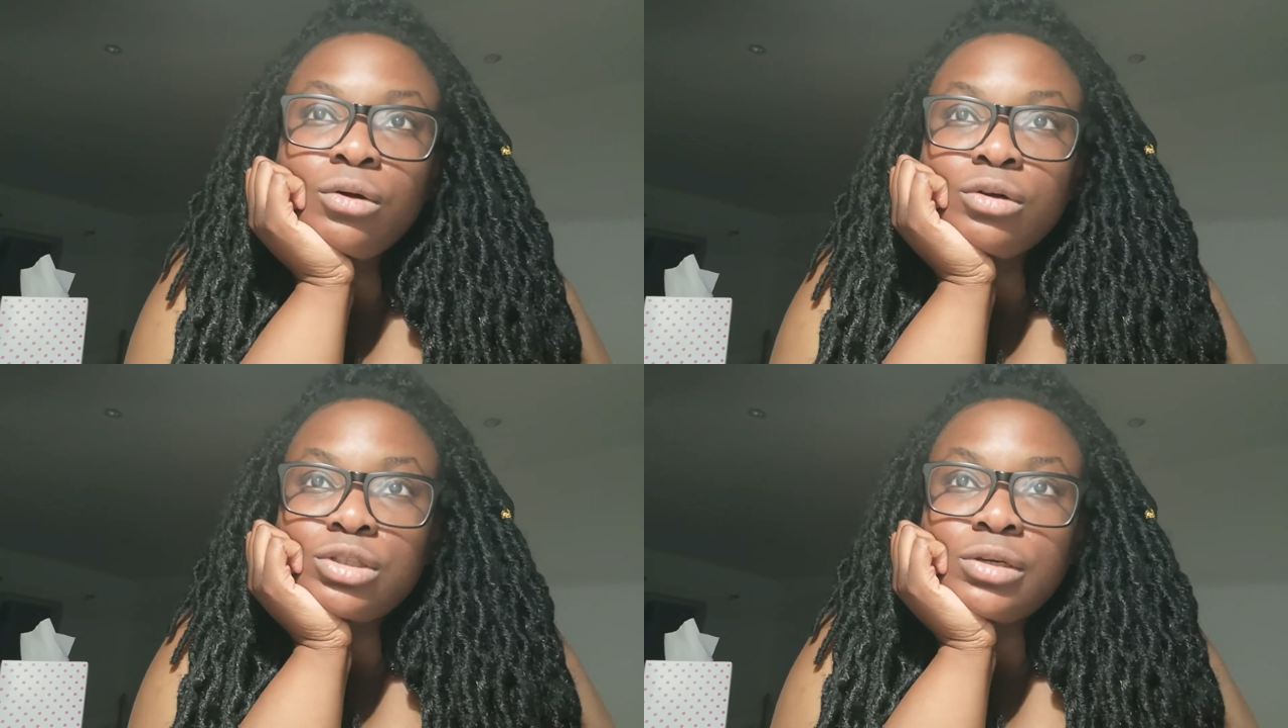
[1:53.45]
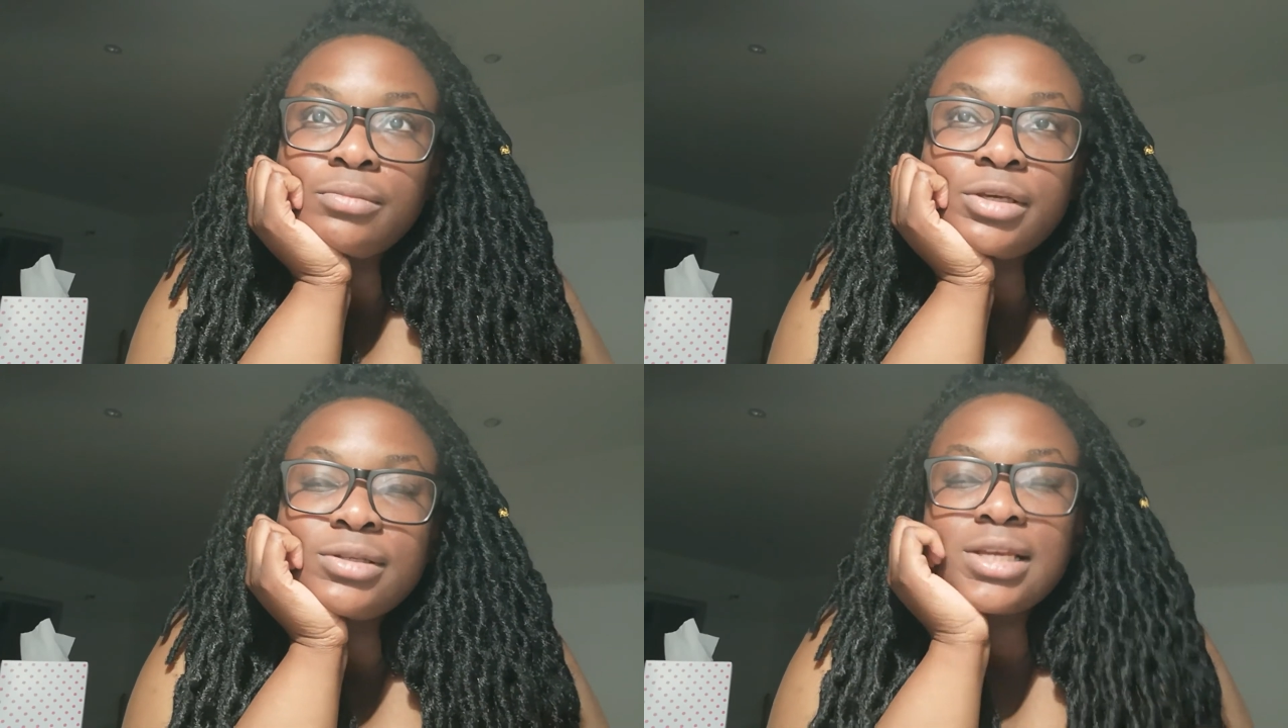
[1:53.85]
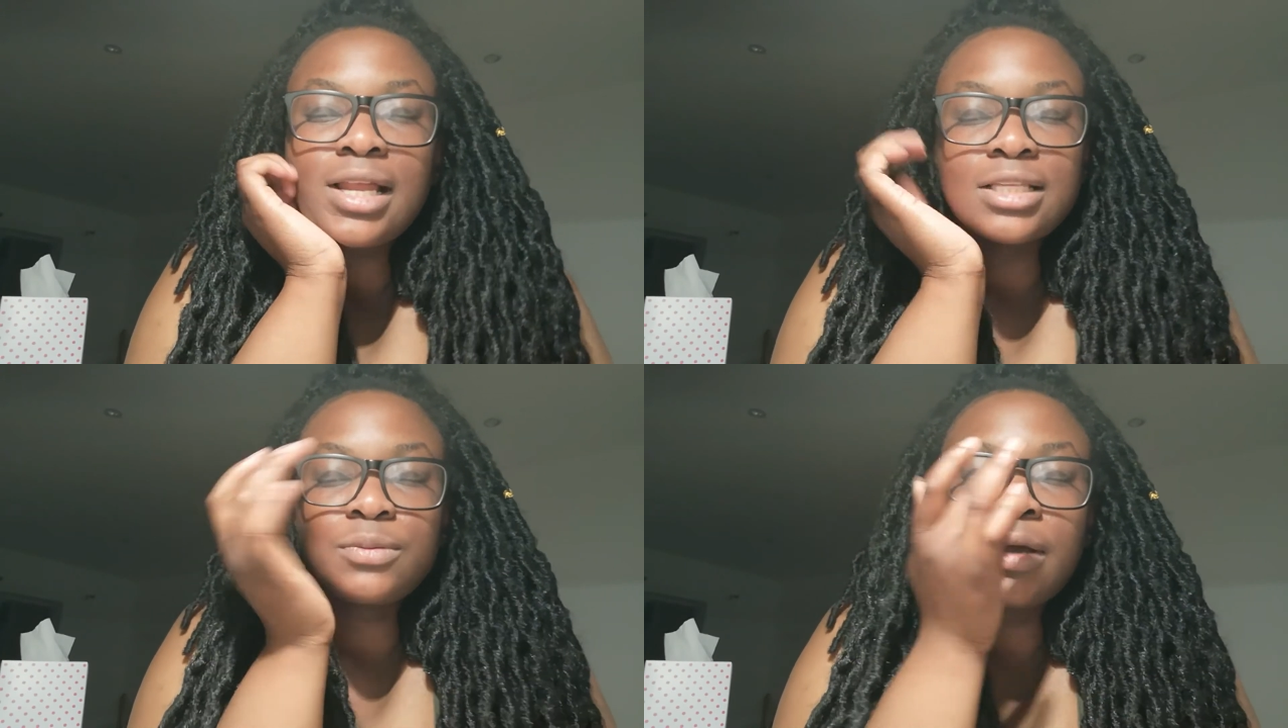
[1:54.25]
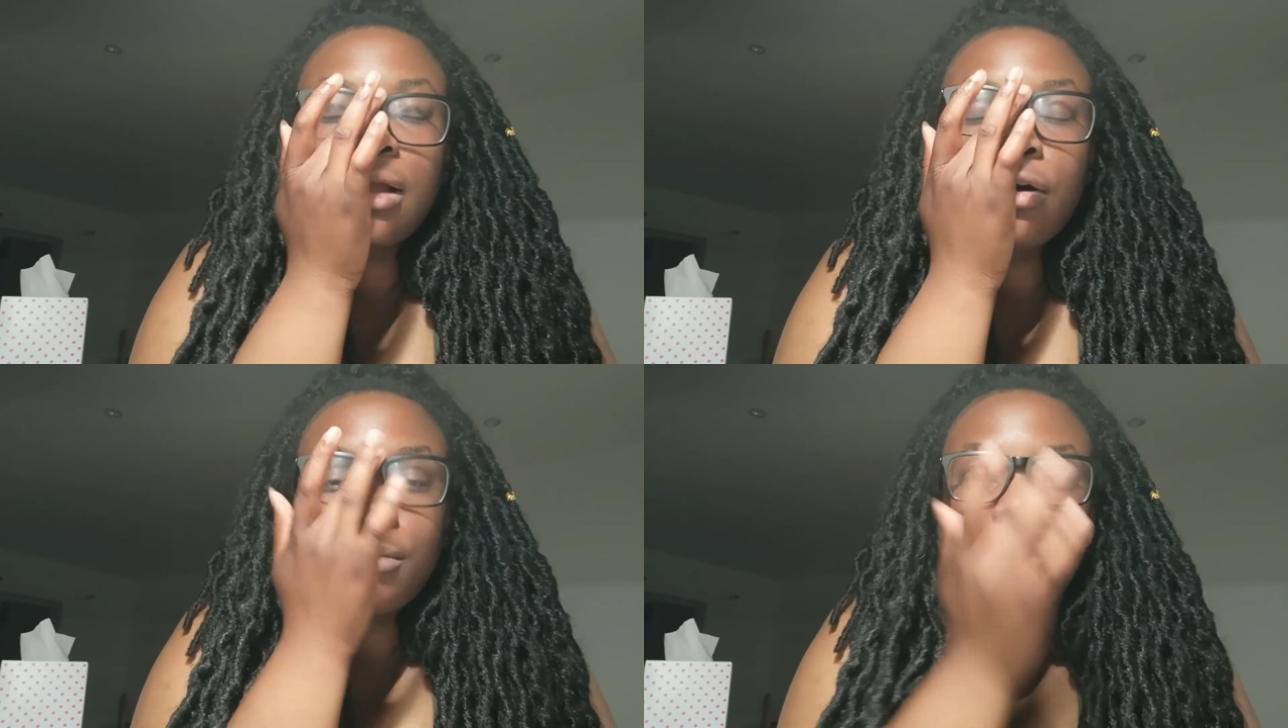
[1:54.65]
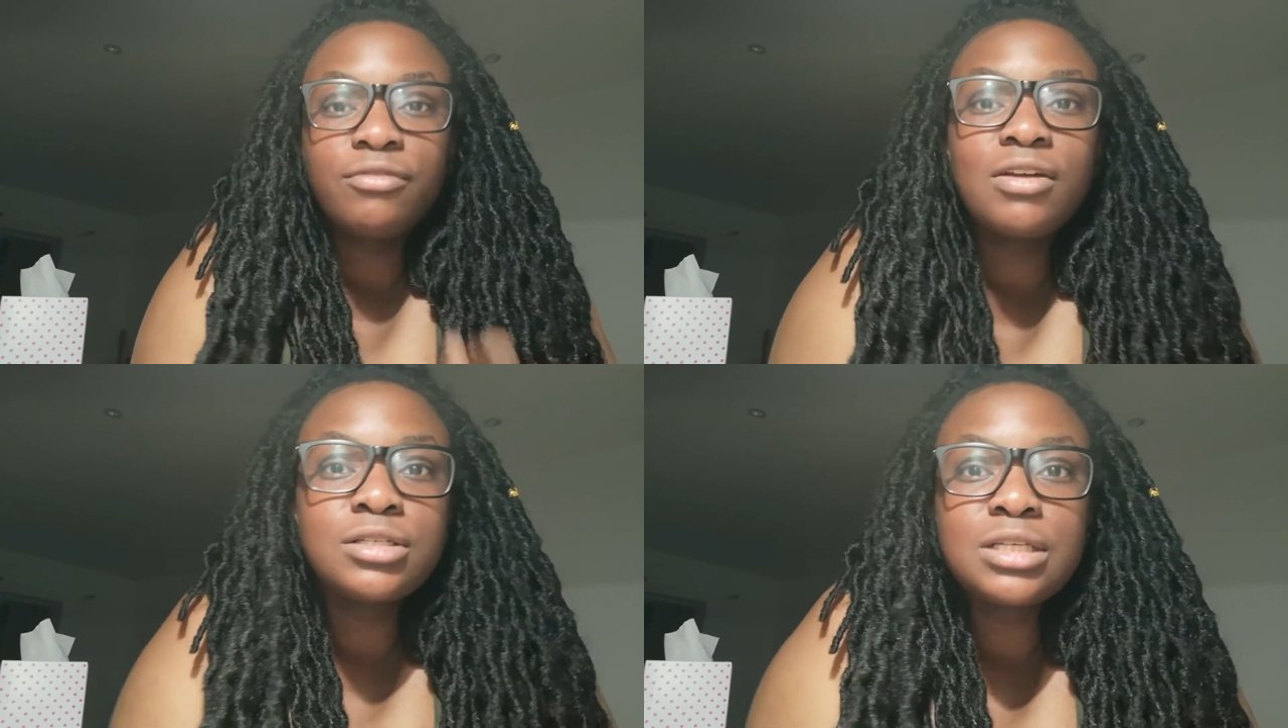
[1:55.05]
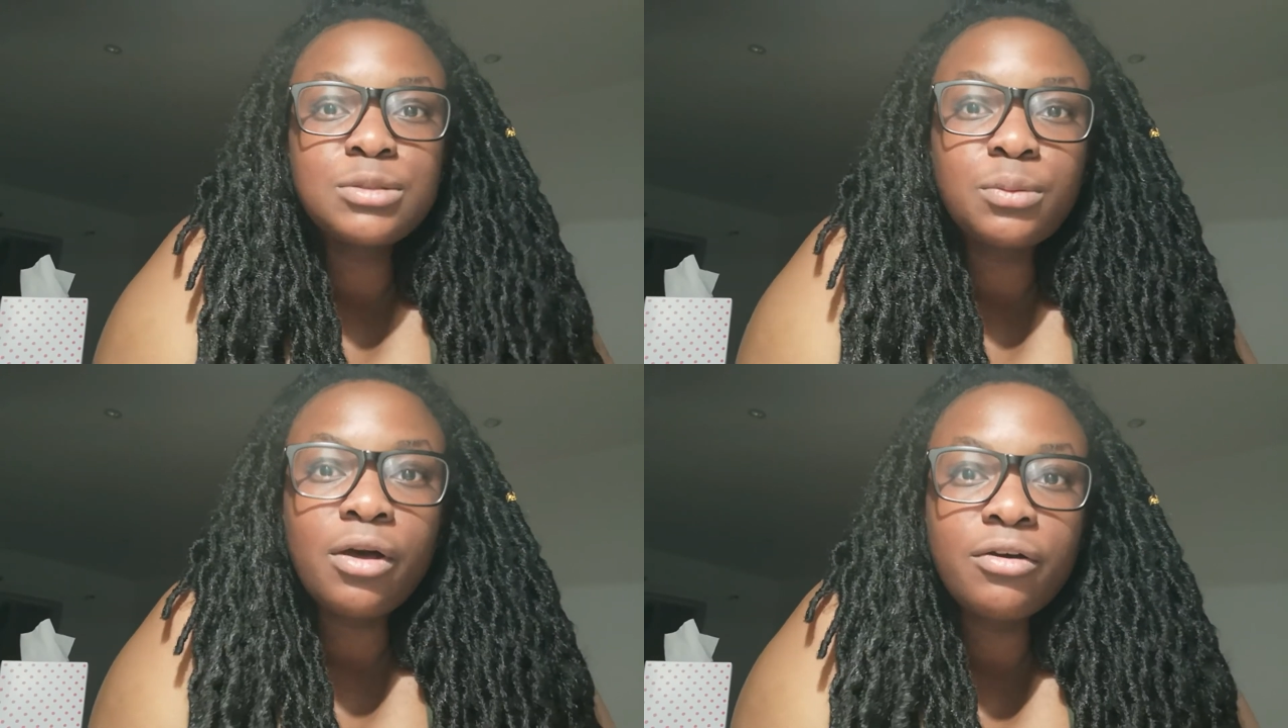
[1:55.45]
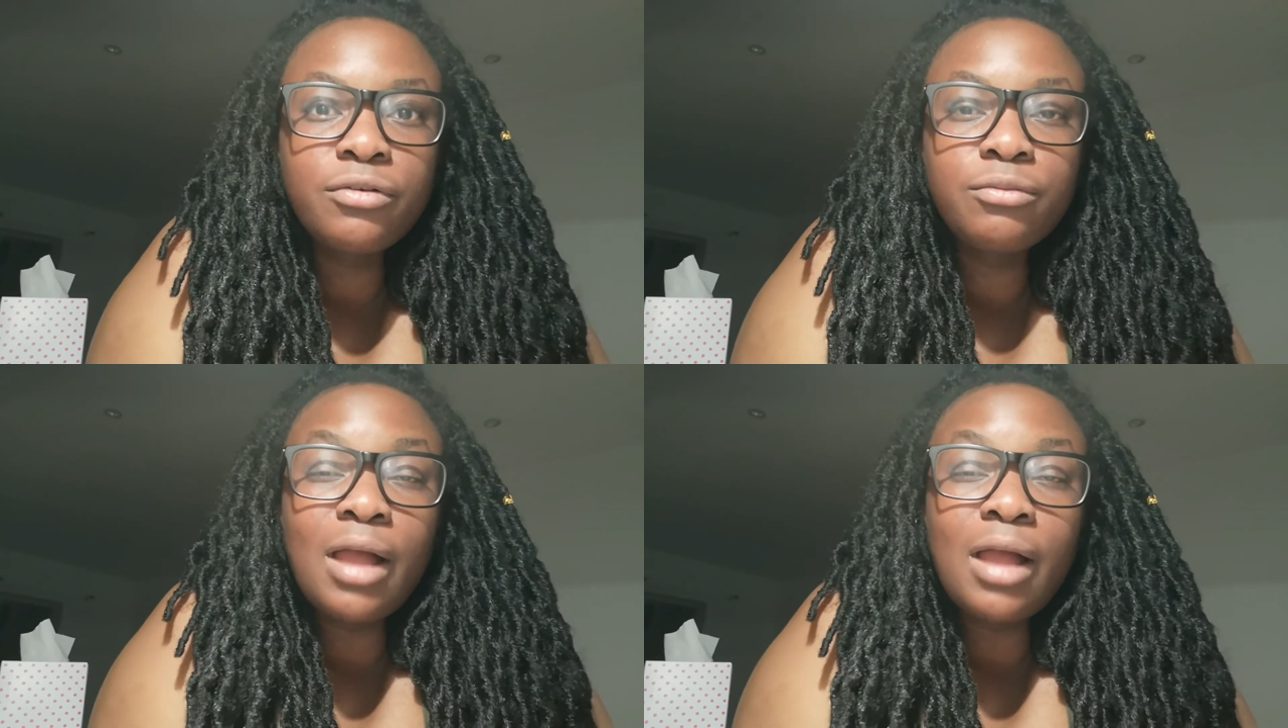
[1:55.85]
or doing music like where like all my friendships were